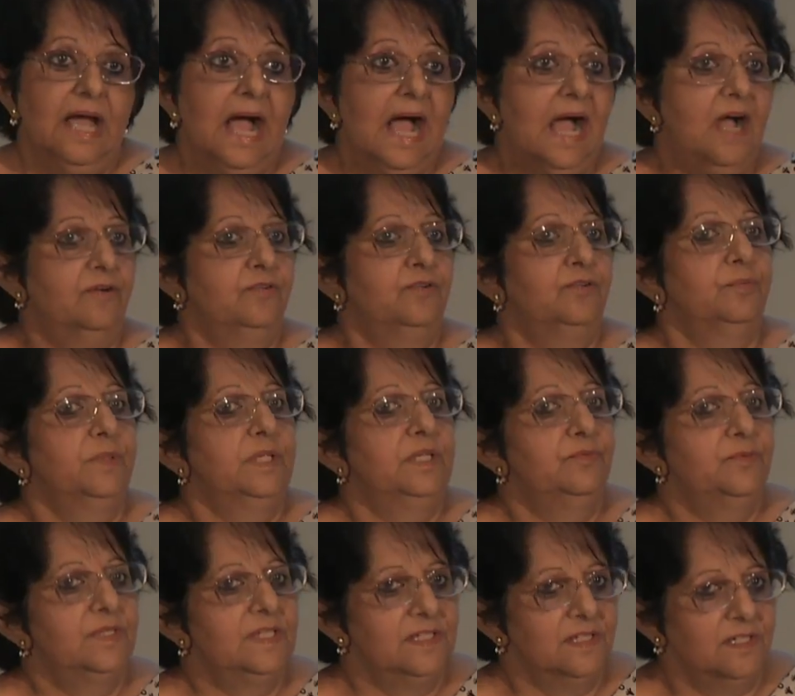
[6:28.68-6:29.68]
How do
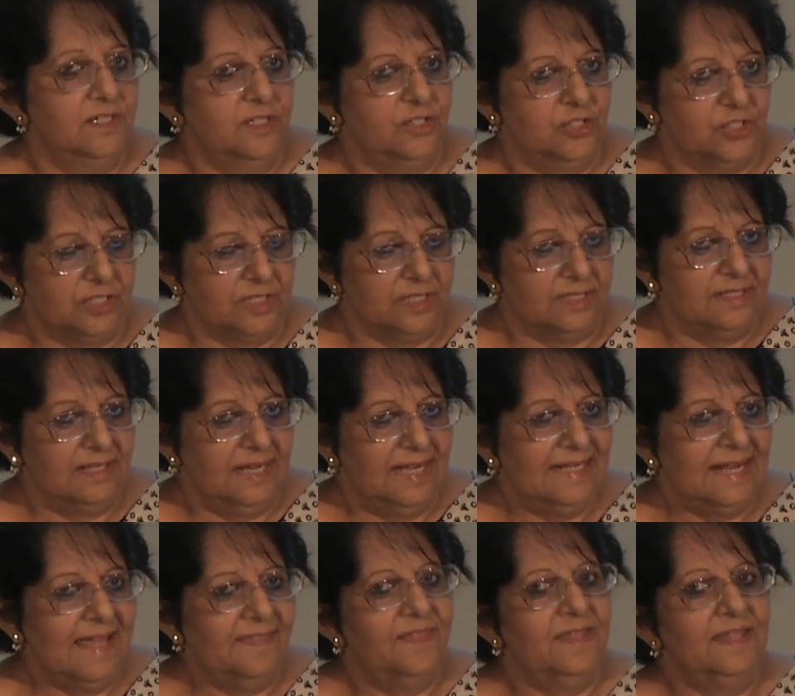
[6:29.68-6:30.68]
we research it?
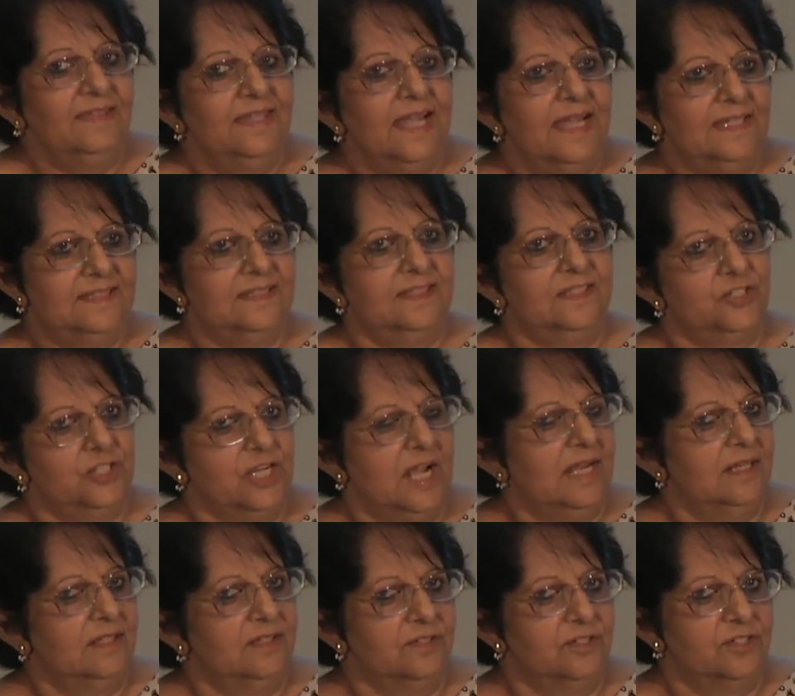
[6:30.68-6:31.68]
And I think that's the
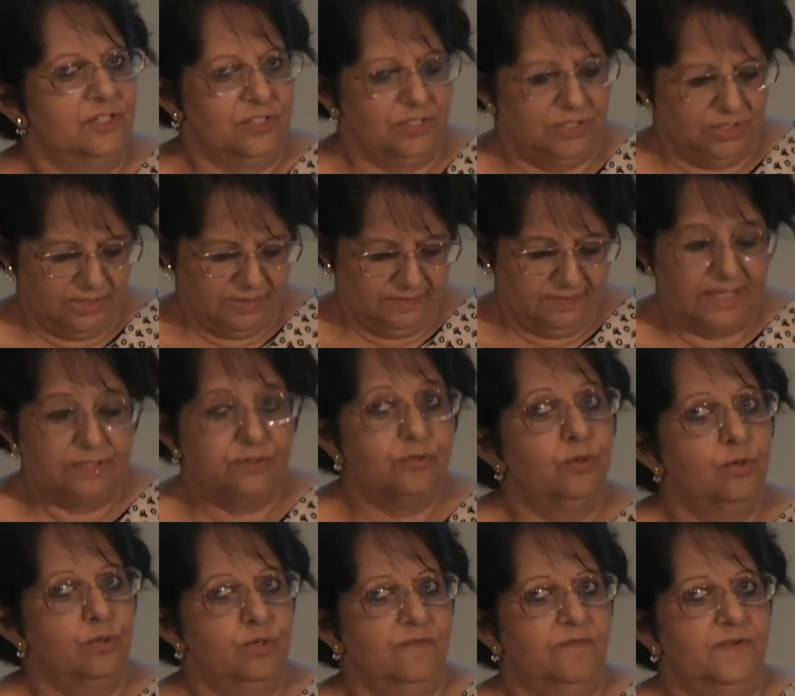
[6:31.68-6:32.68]
challenge that
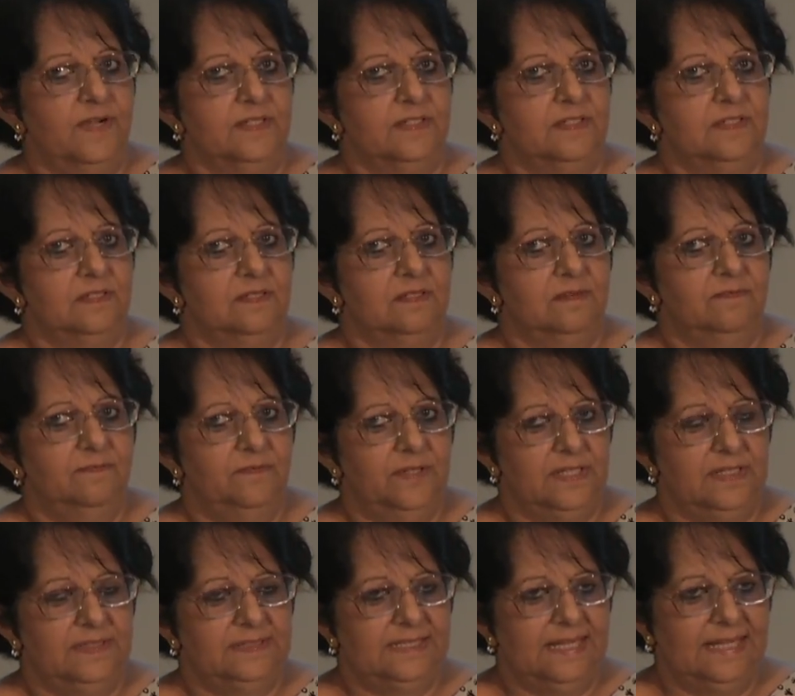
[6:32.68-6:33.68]
all of us
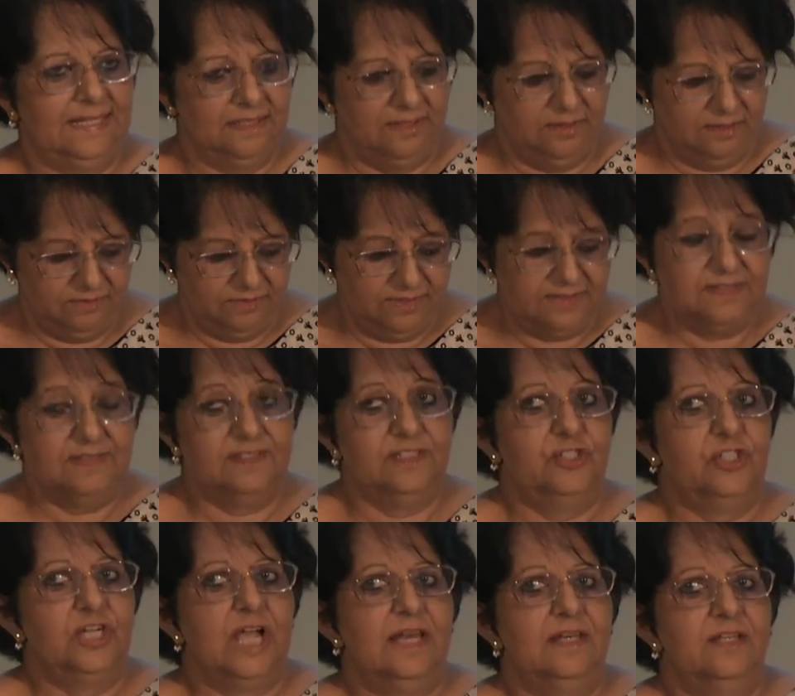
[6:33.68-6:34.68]
face. And this is
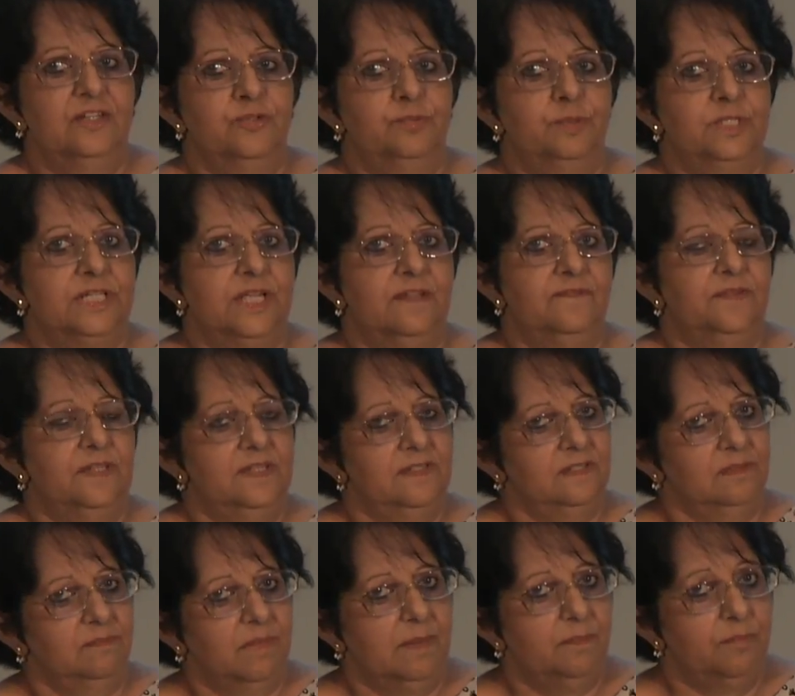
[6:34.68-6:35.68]
a challenge which I
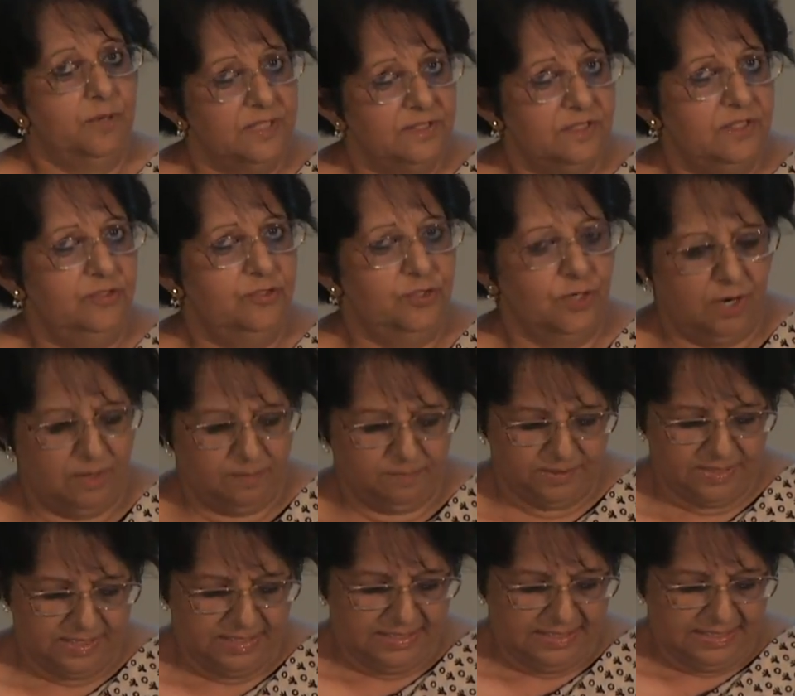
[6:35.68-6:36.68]
face in my present
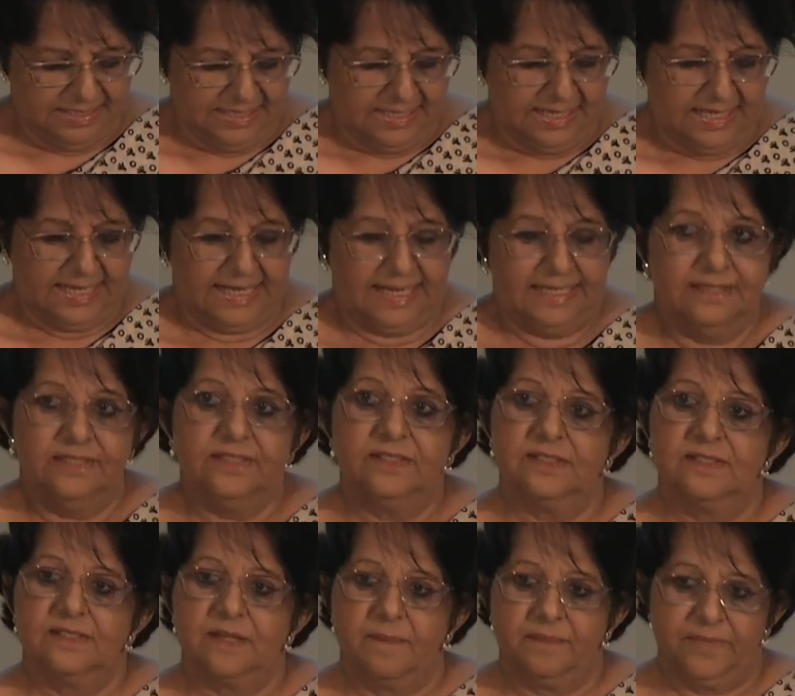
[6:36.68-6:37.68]
job, and
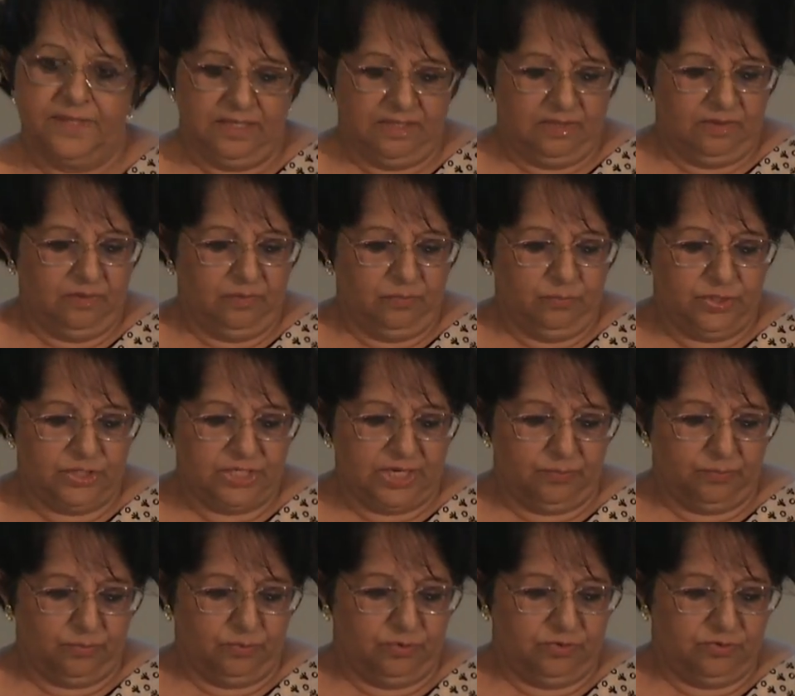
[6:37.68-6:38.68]
this is something which
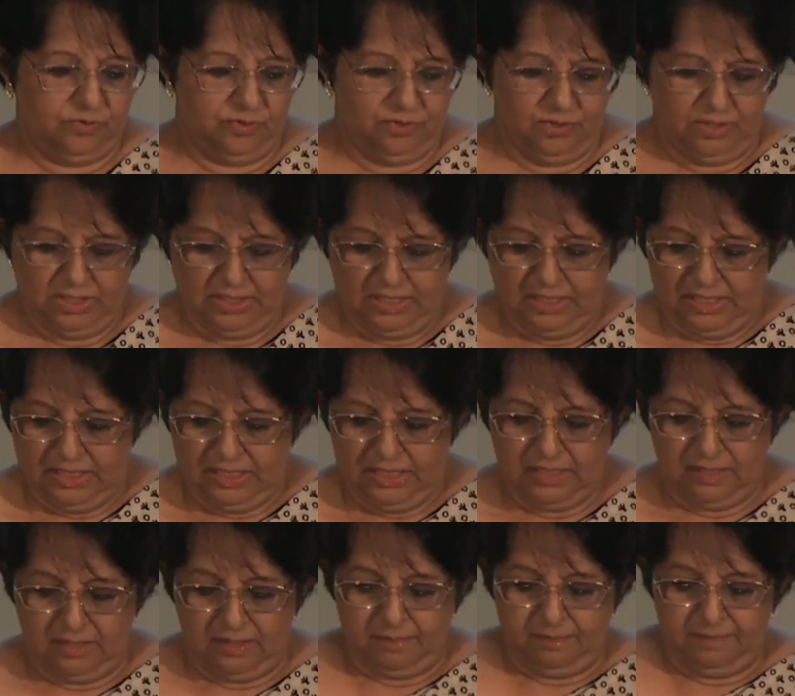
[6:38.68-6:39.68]
I would
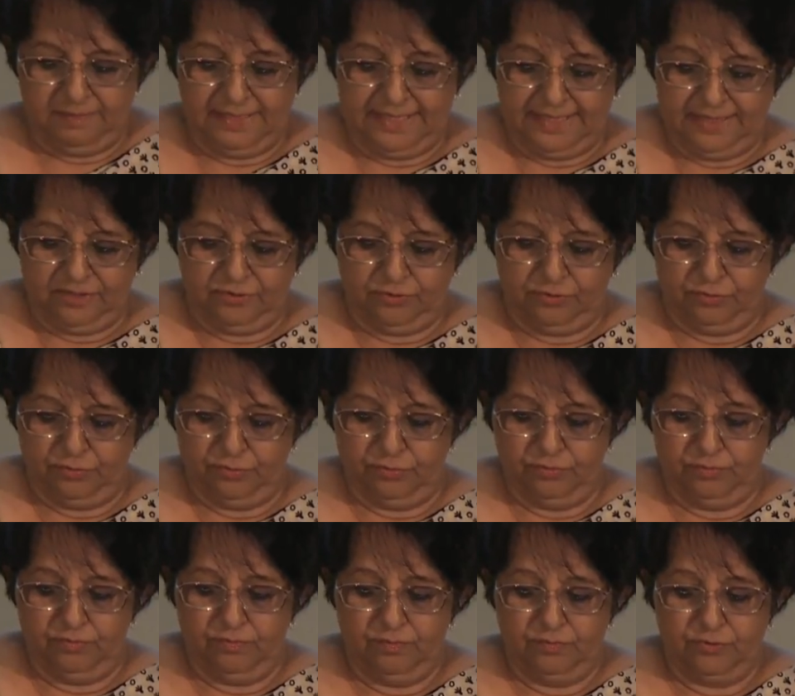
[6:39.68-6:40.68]
um, like
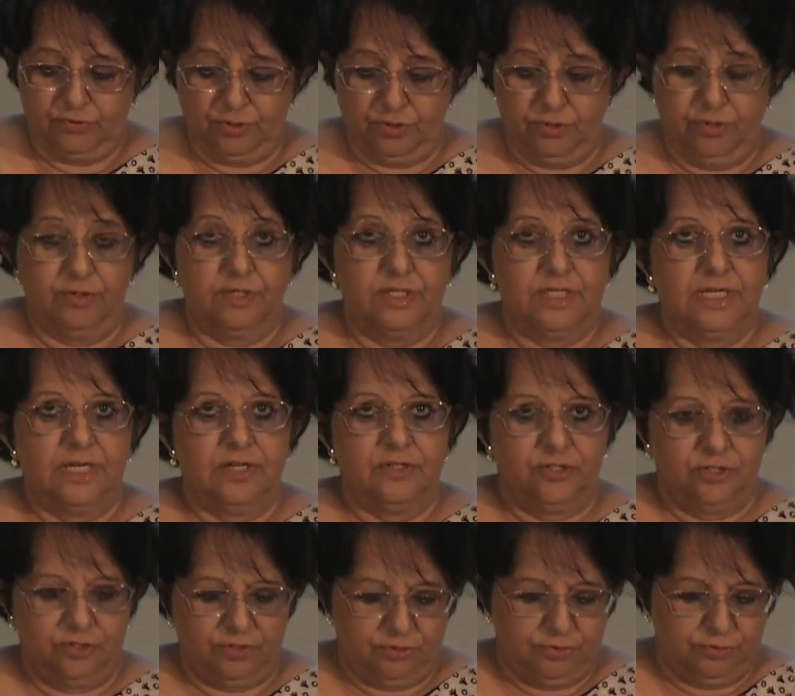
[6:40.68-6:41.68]
to draw your
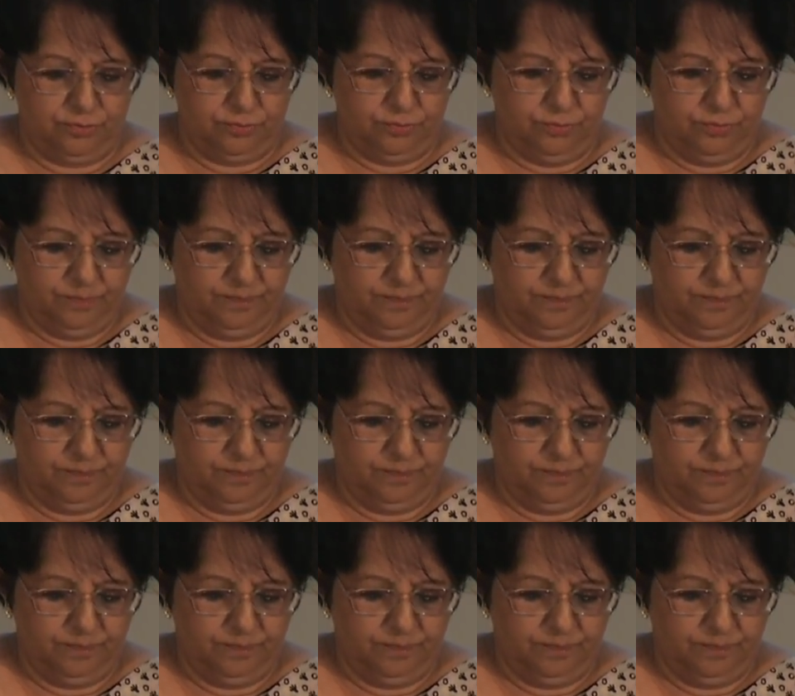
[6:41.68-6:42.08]
attention to.